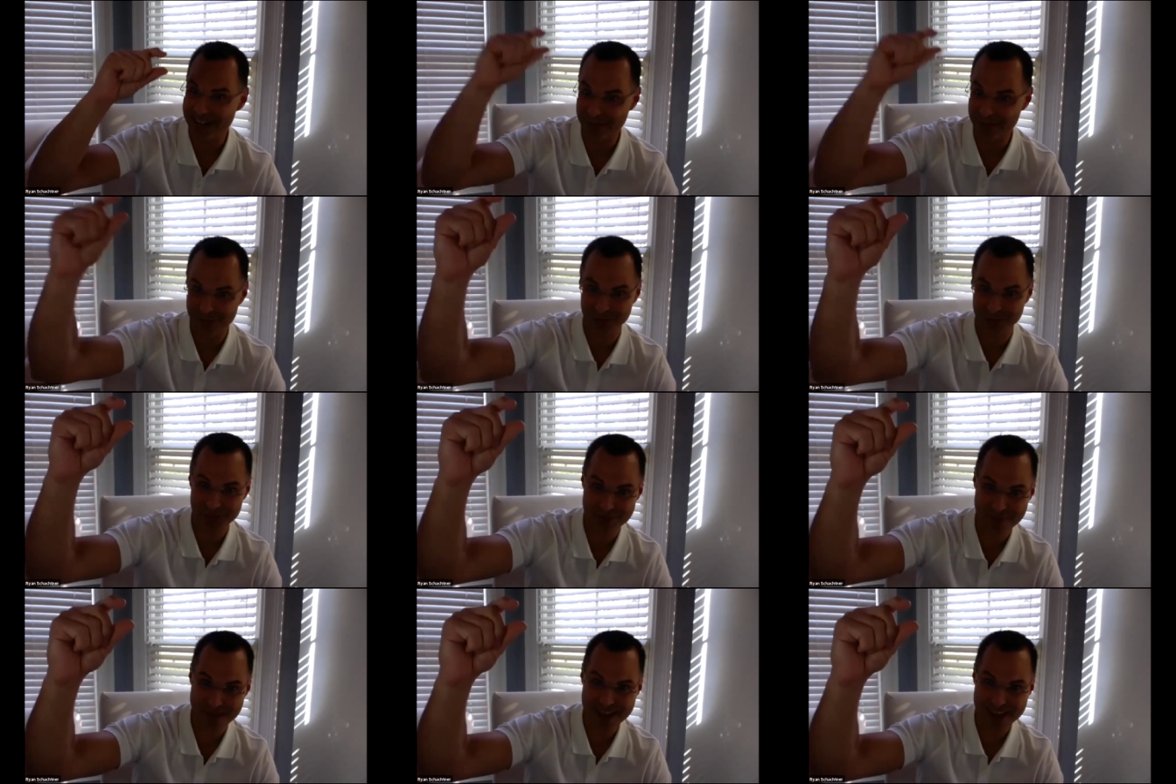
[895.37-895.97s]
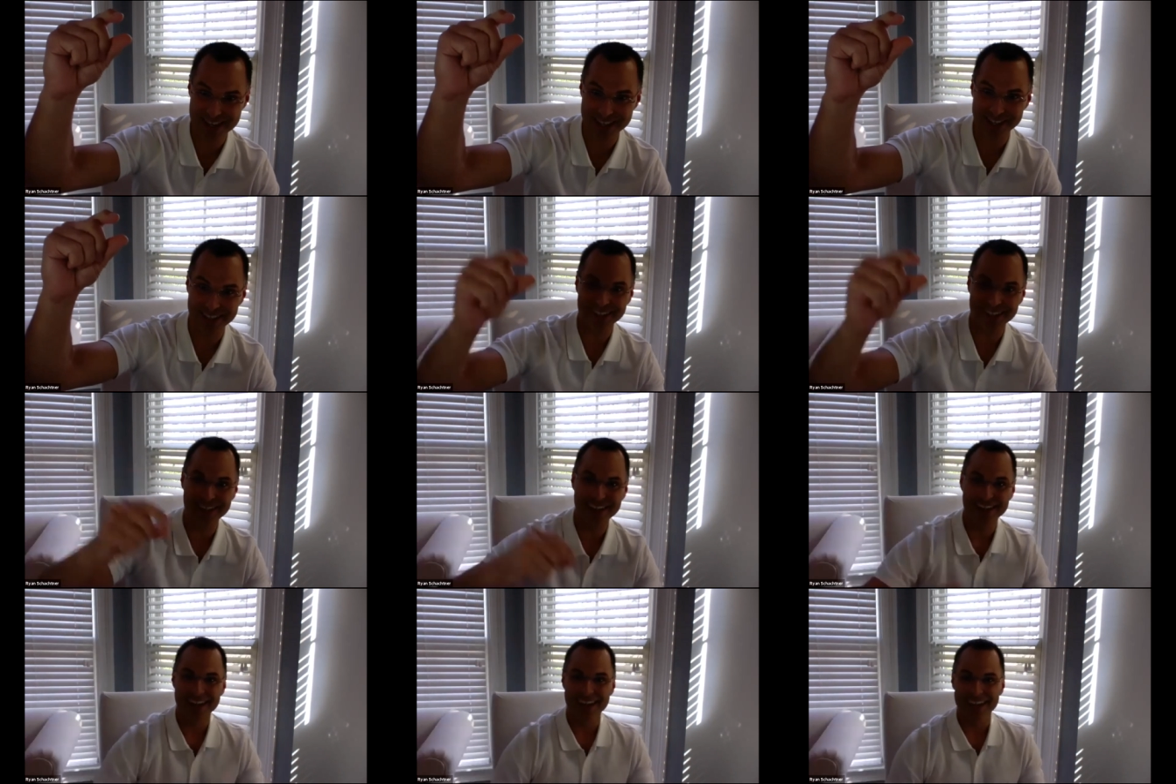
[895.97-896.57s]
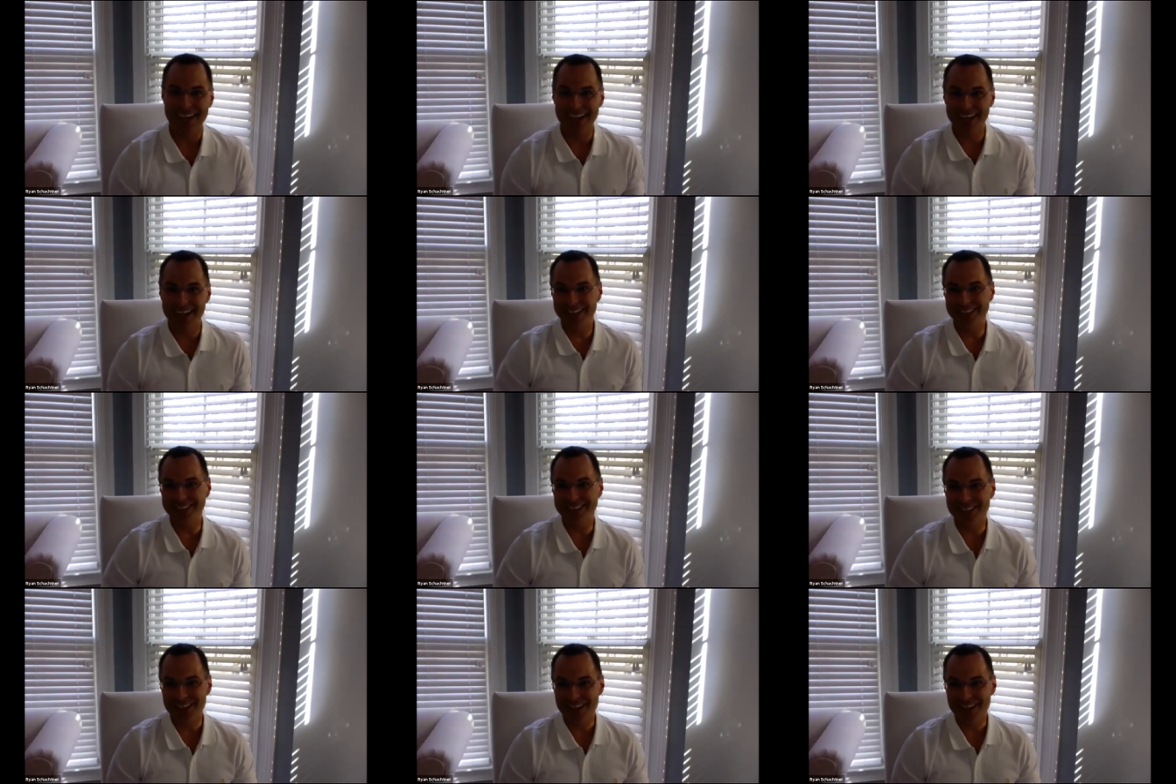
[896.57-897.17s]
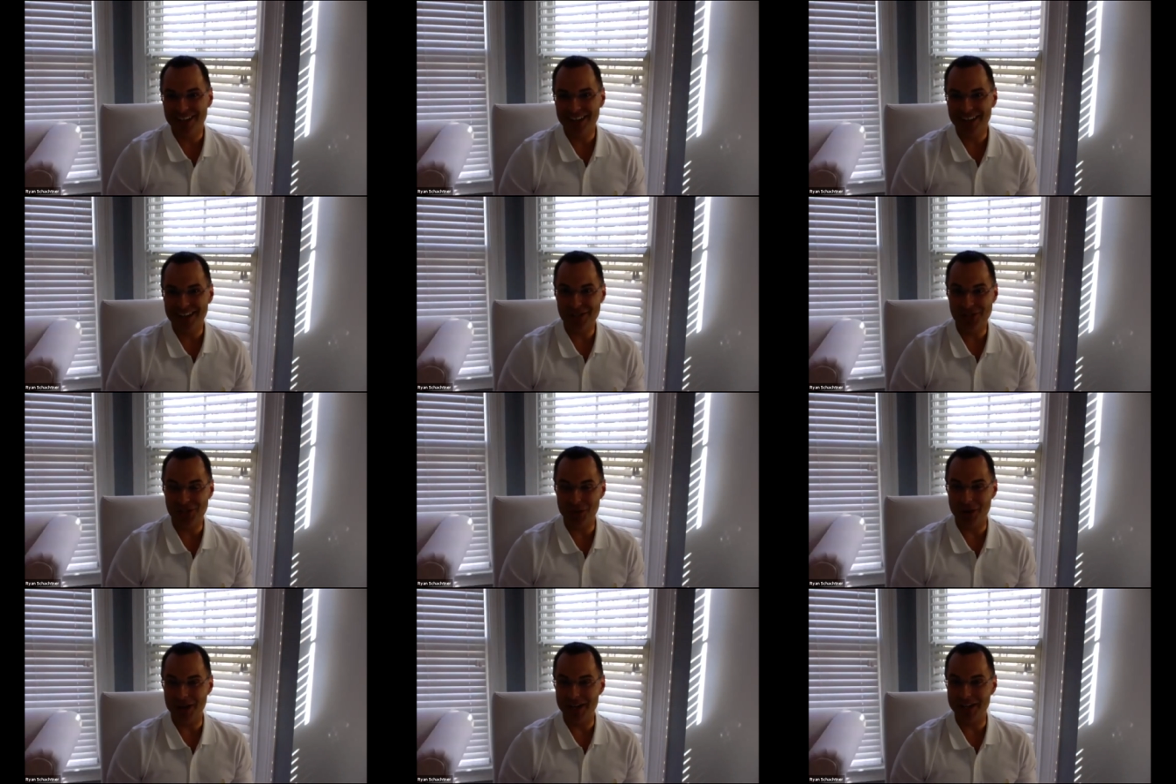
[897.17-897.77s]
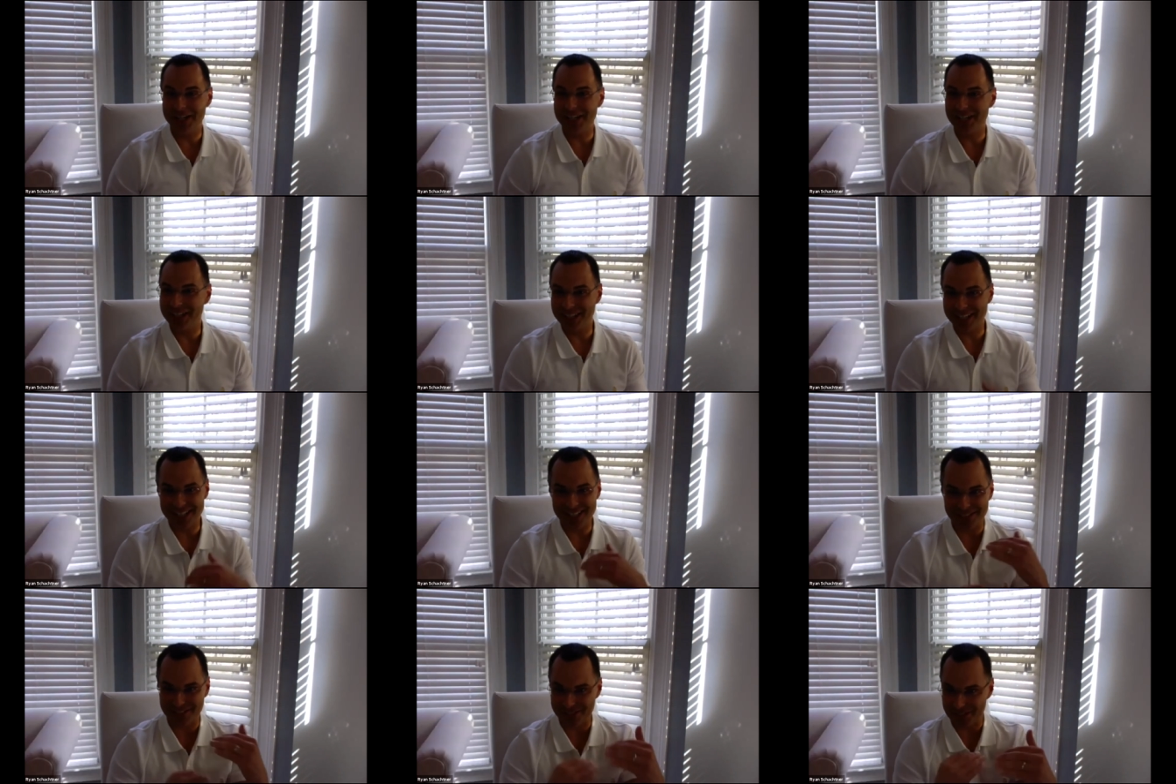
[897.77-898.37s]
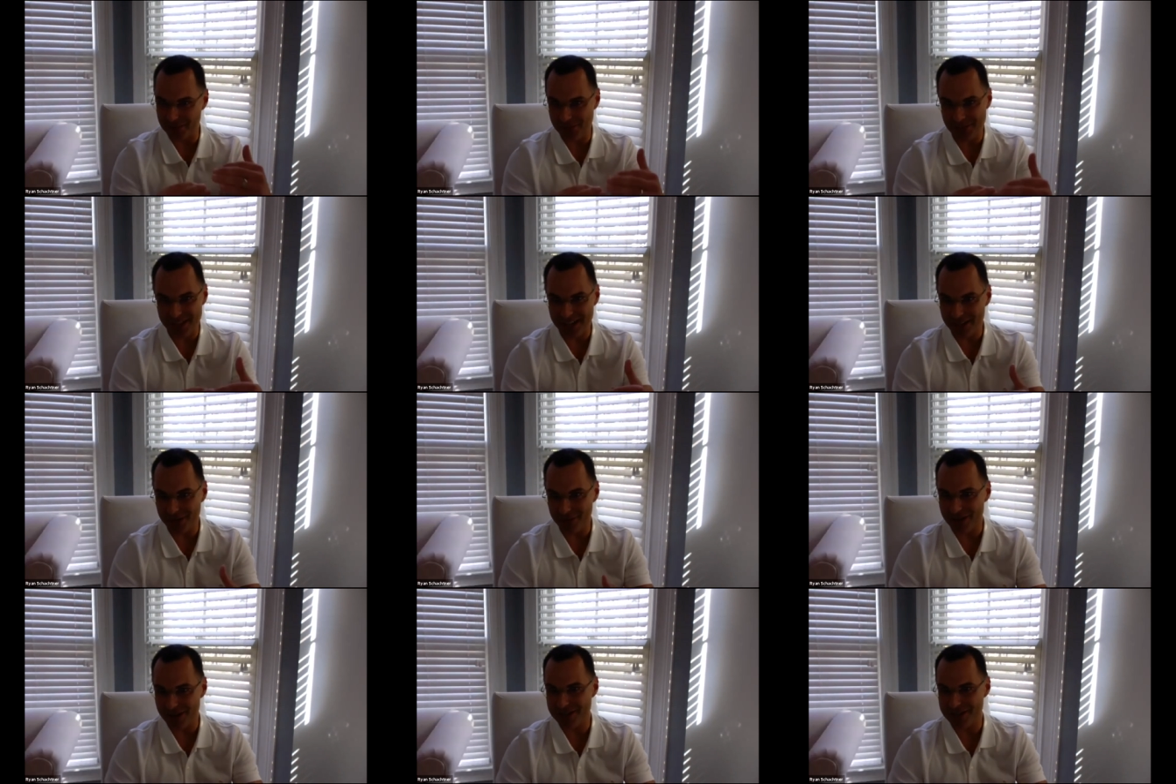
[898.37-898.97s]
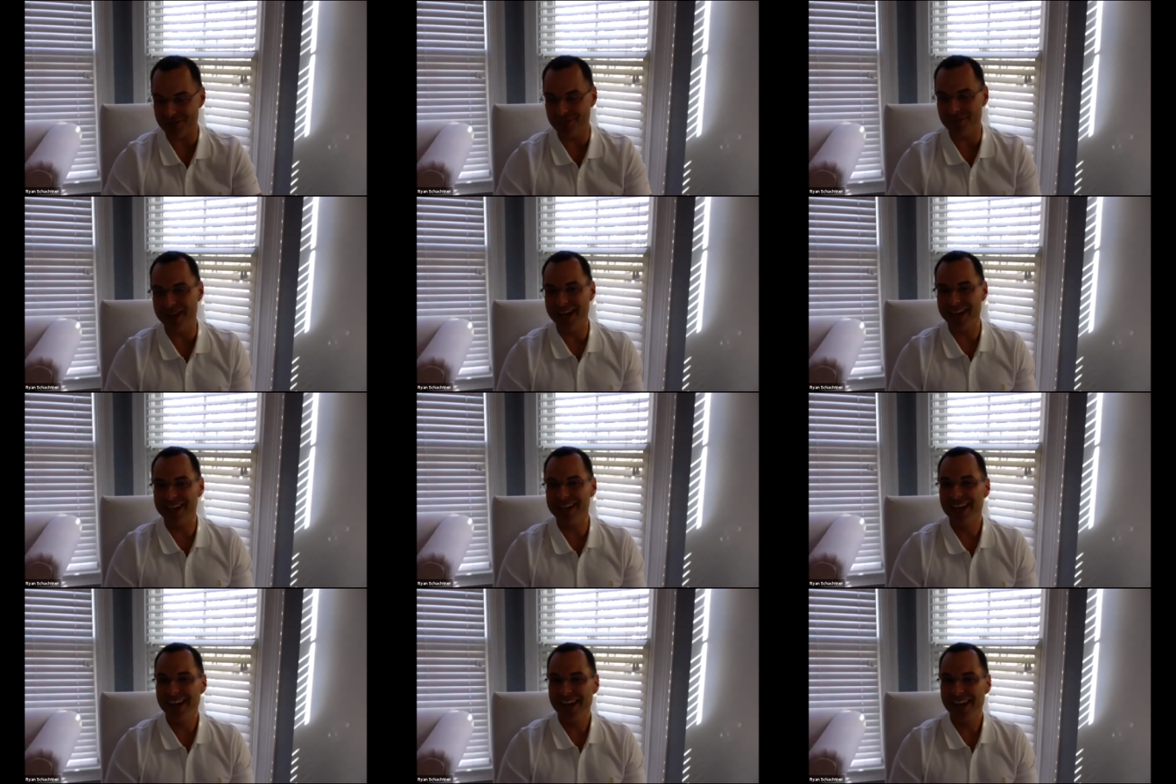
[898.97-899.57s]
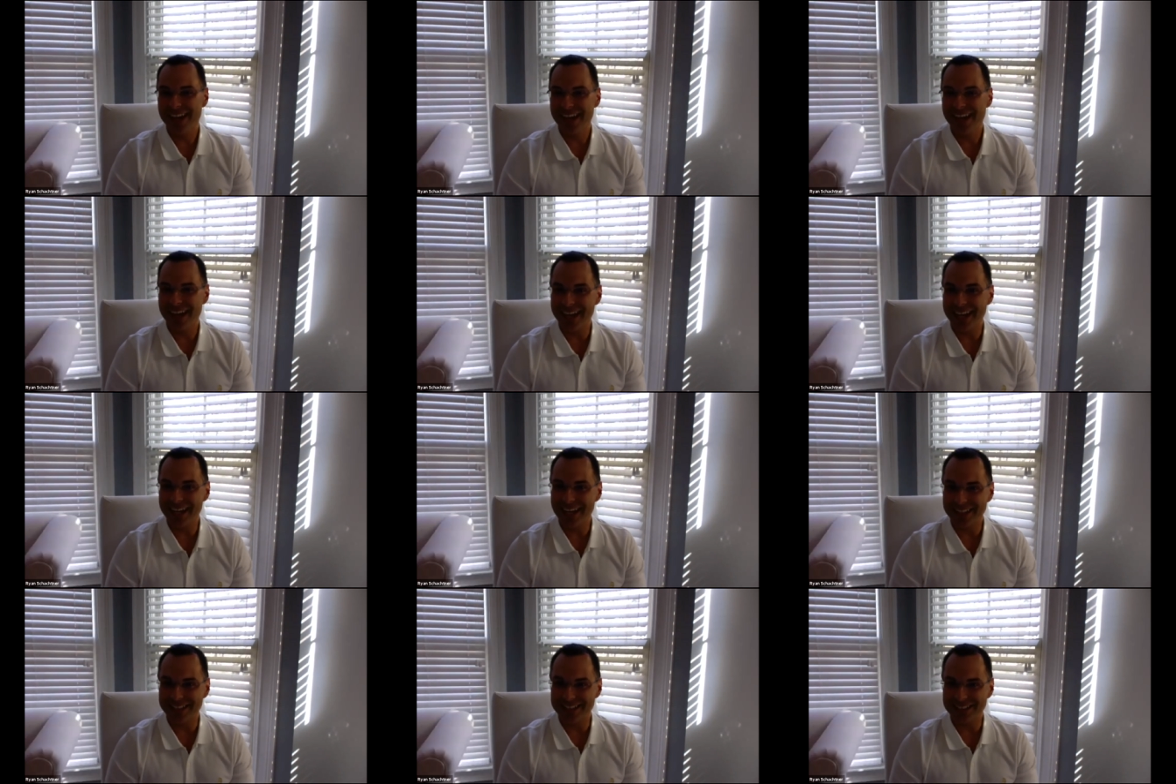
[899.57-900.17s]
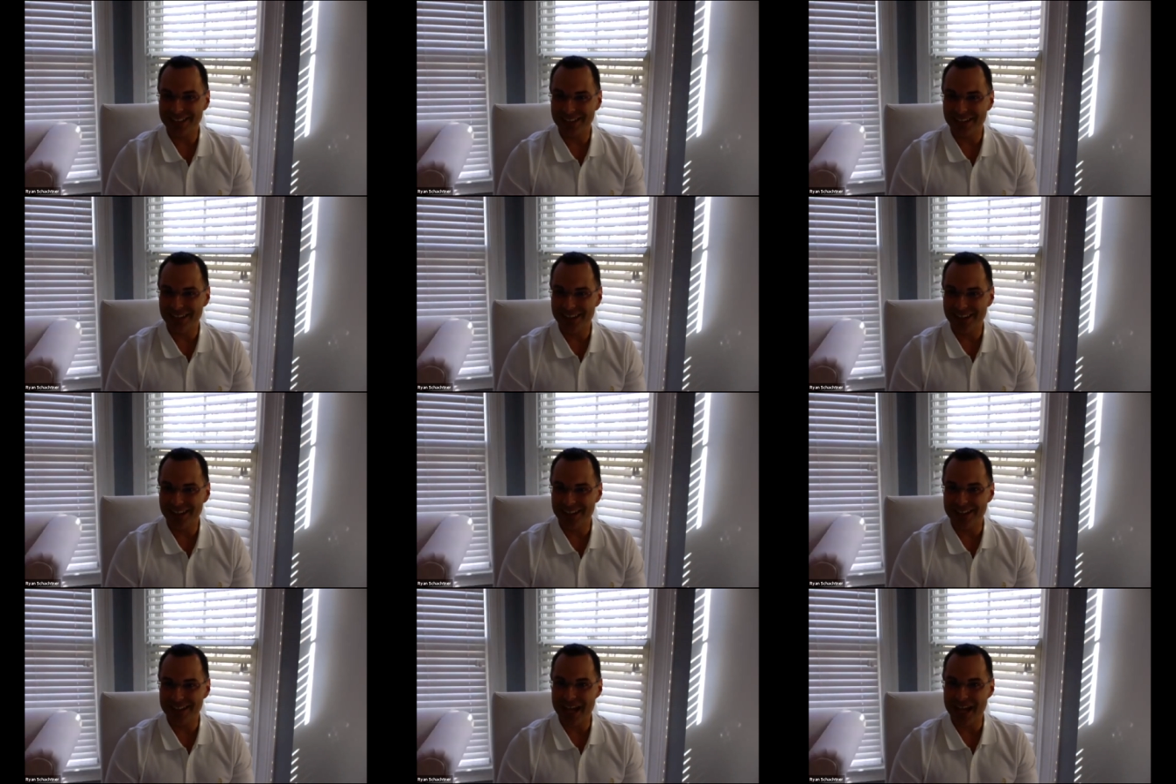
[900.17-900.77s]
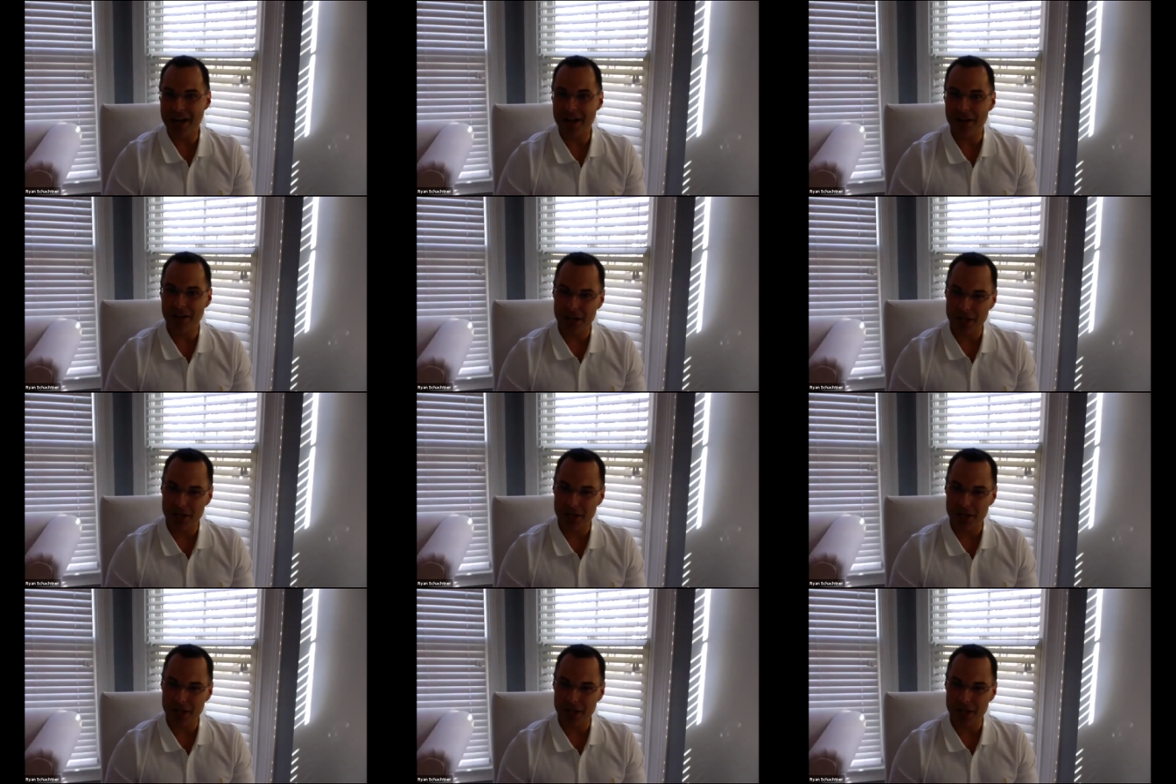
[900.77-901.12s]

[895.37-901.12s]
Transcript: I was going to make it, and so I needed to get something on the resume, and ended